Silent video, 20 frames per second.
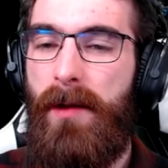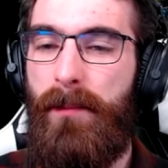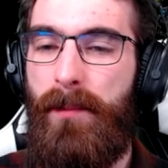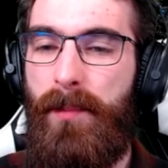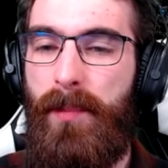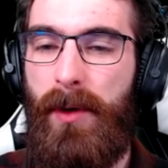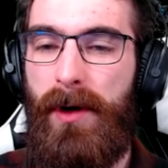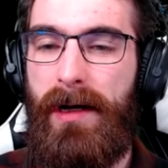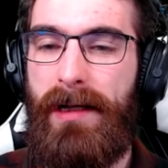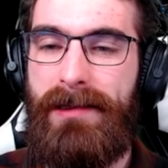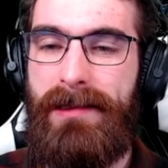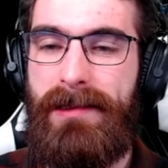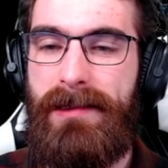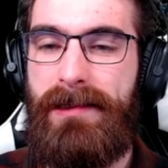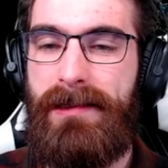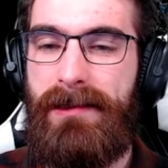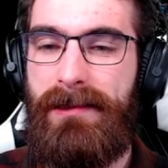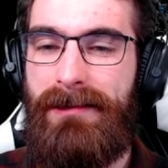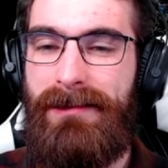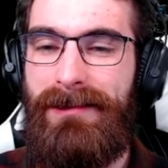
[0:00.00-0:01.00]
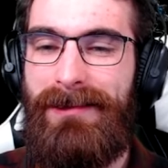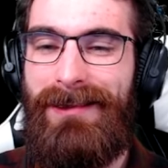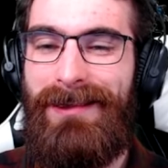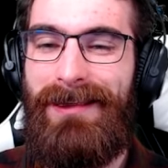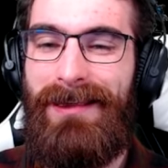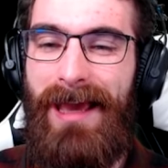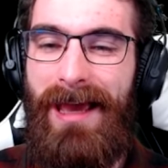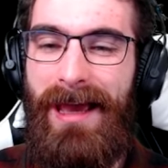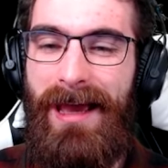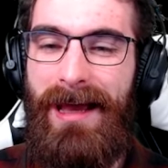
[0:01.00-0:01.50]
But
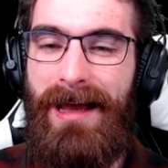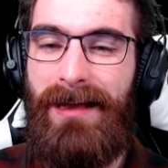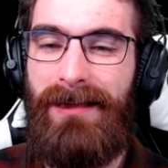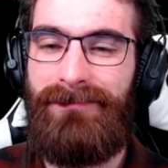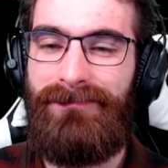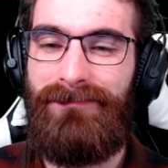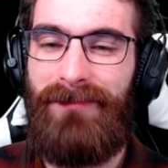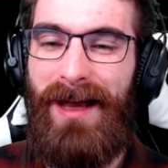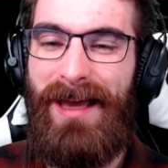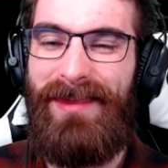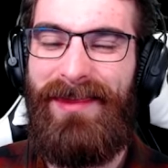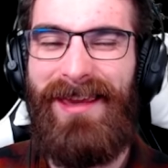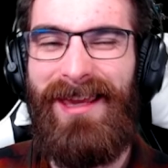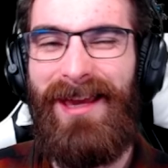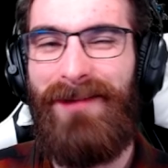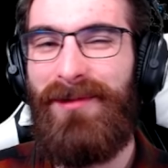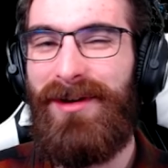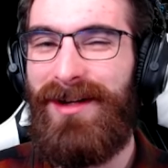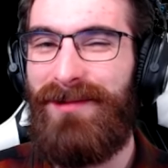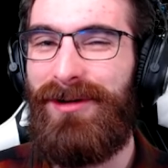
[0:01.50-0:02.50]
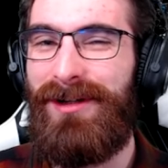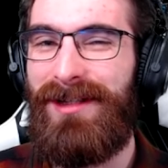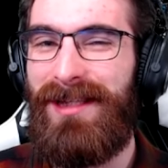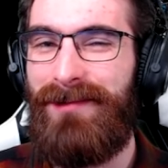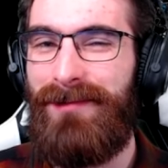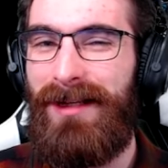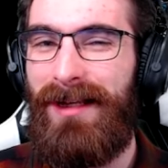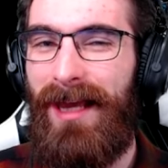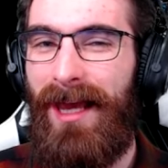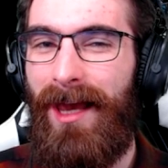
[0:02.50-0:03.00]
yeah, I think I'm going to put them
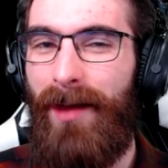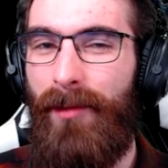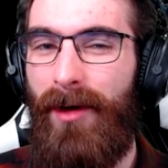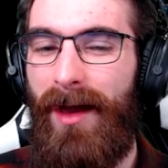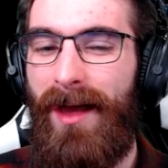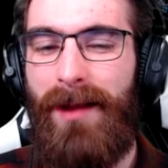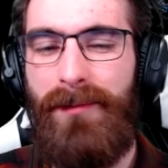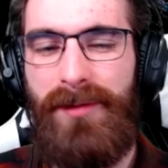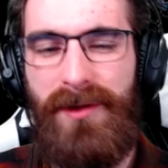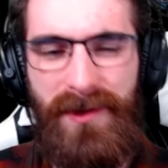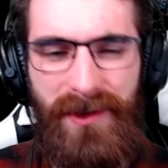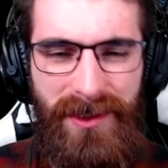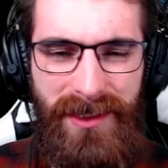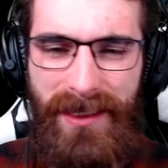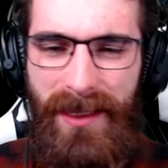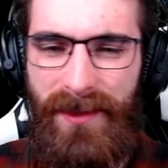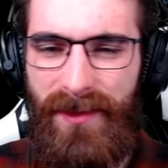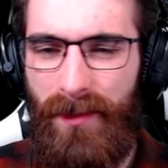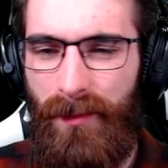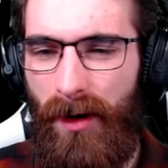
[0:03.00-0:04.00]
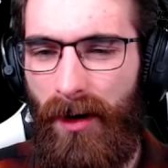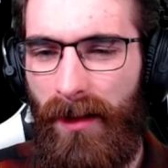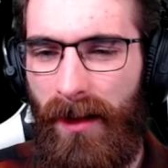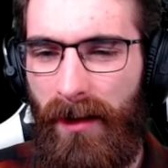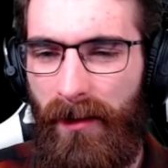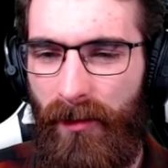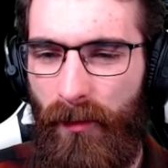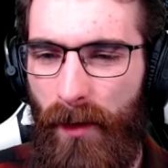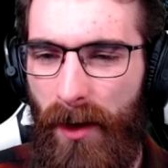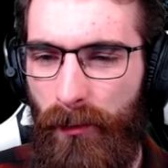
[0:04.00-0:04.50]
in Gamma, and I'm just going to get them all out
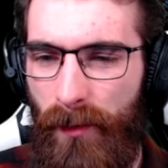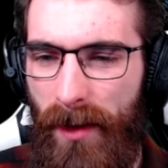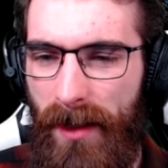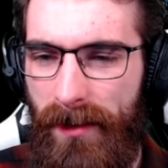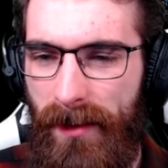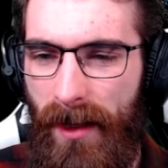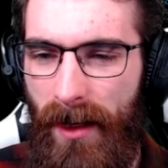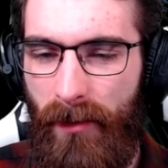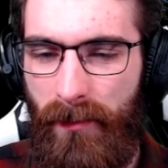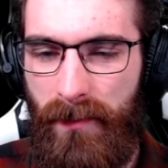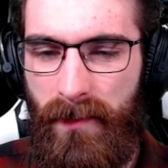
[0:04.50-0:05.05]
of the way right now.